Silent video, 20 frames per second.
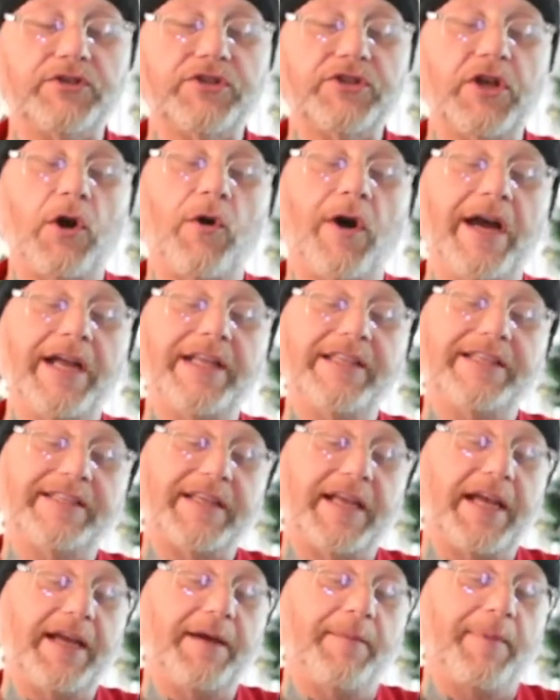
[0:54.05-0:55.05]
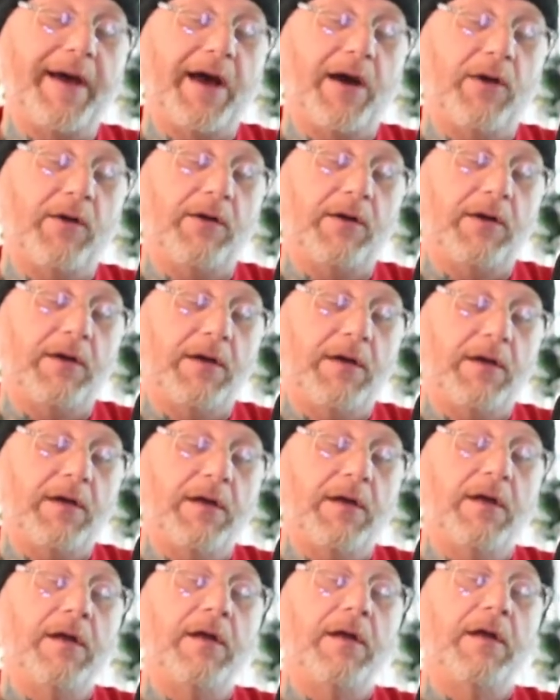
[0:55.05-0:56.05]
or so, I'd say about.
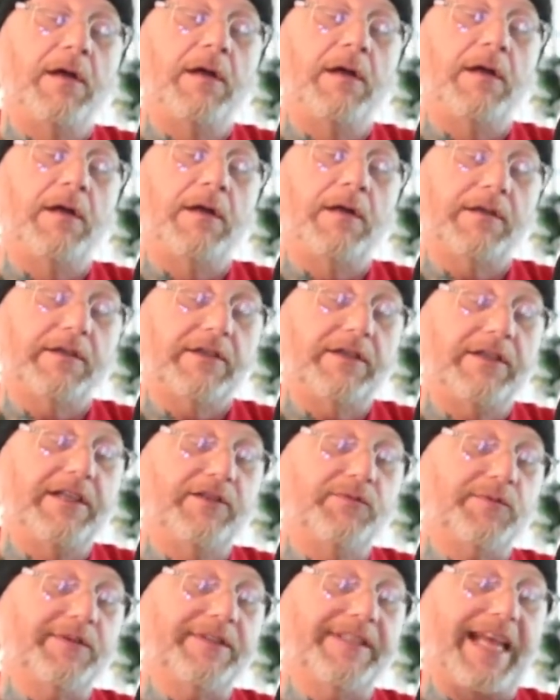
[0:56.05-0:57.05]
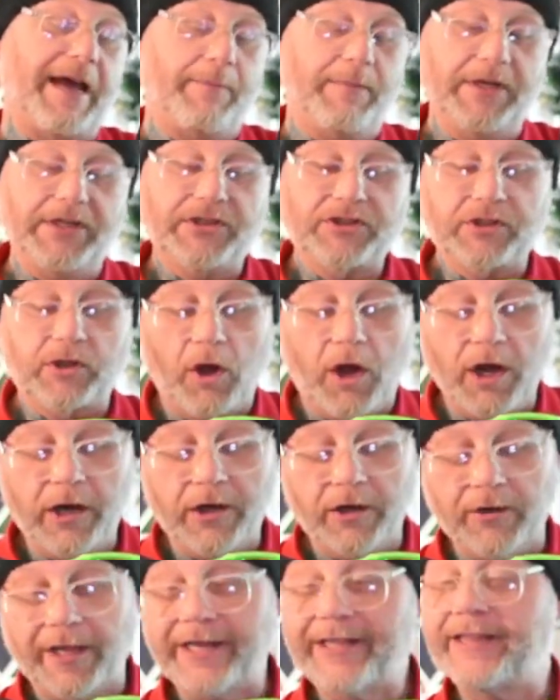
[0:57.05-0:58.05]
So this was that much
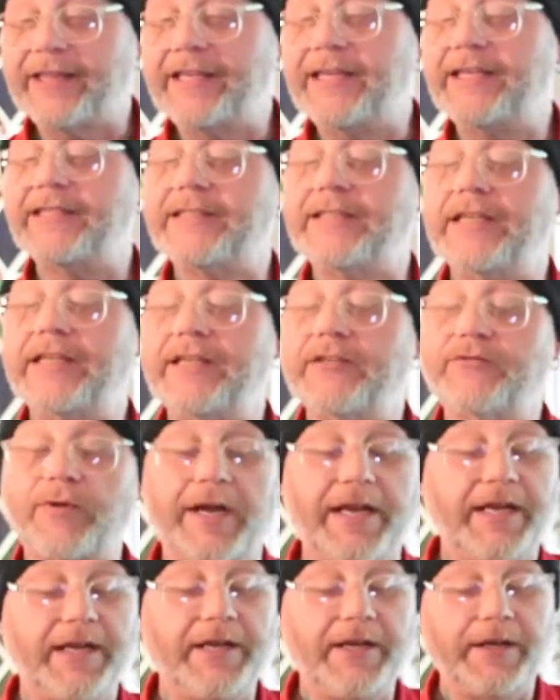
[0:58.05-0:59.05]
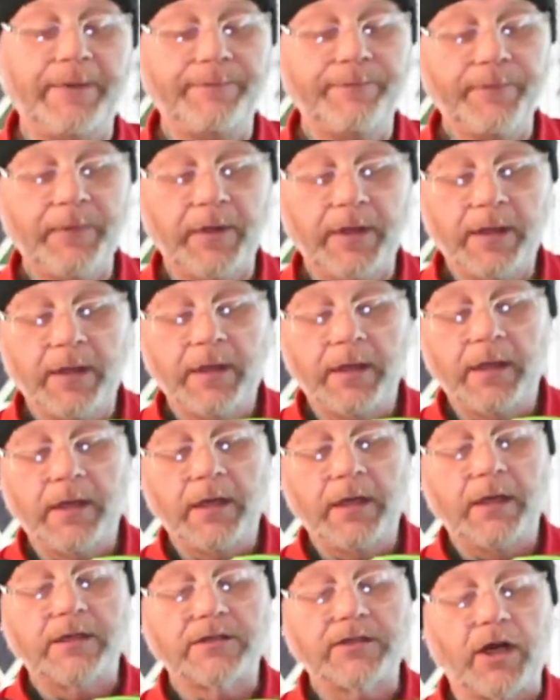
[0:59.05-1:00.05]
longer, like these things right here.
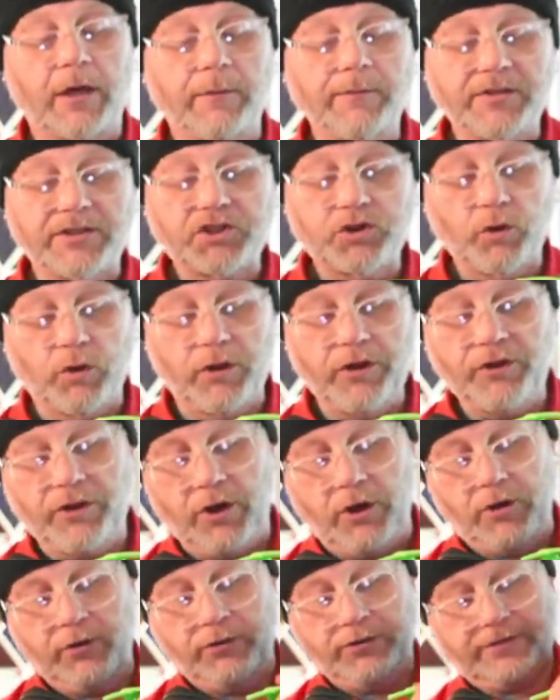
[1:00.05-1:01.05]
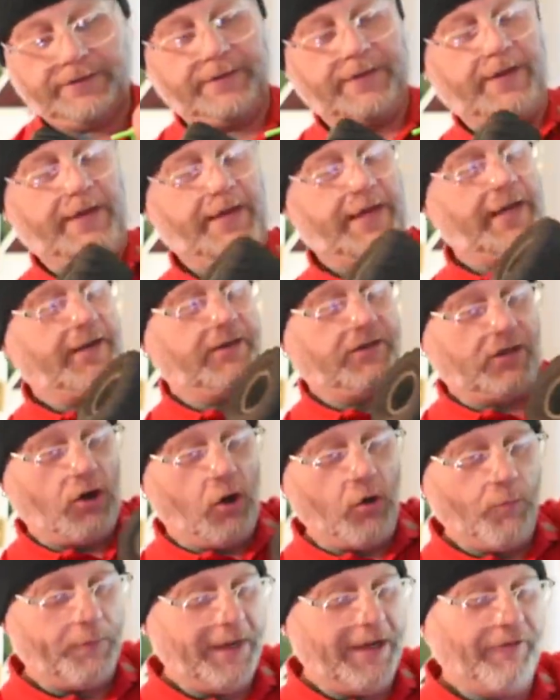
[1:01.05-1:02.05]
So I'm going to shorten those. And
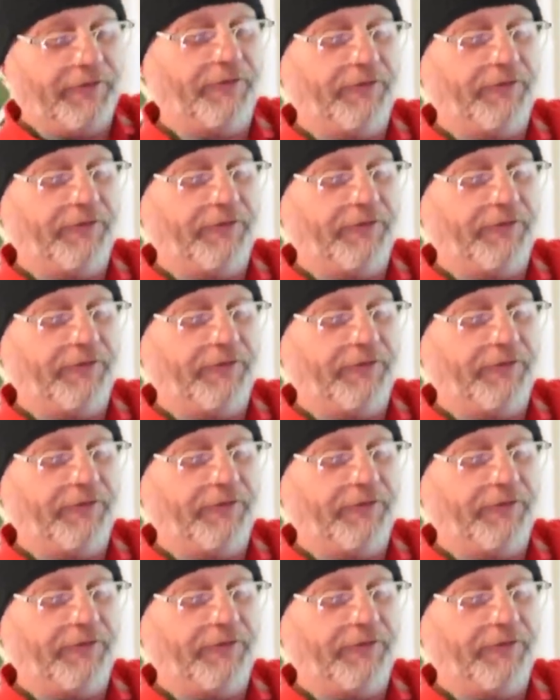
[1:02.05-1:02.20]
don't be